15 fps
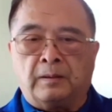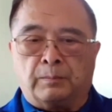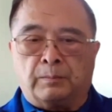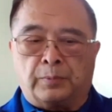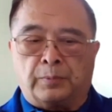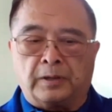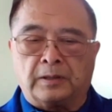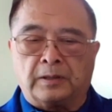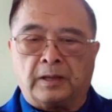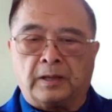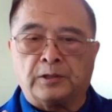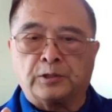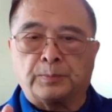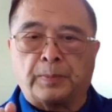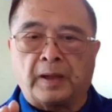Bring the
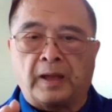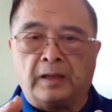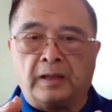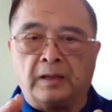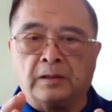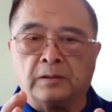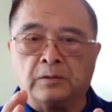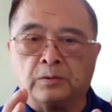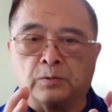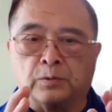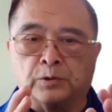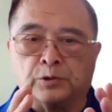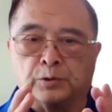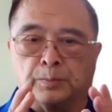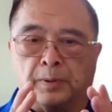hands back in towards
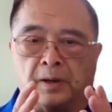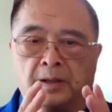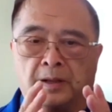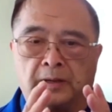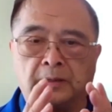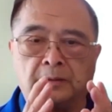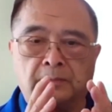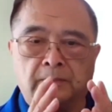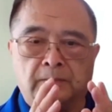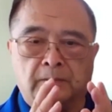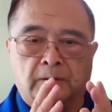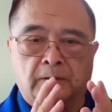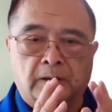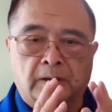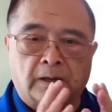your body,
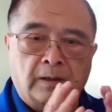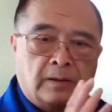okay?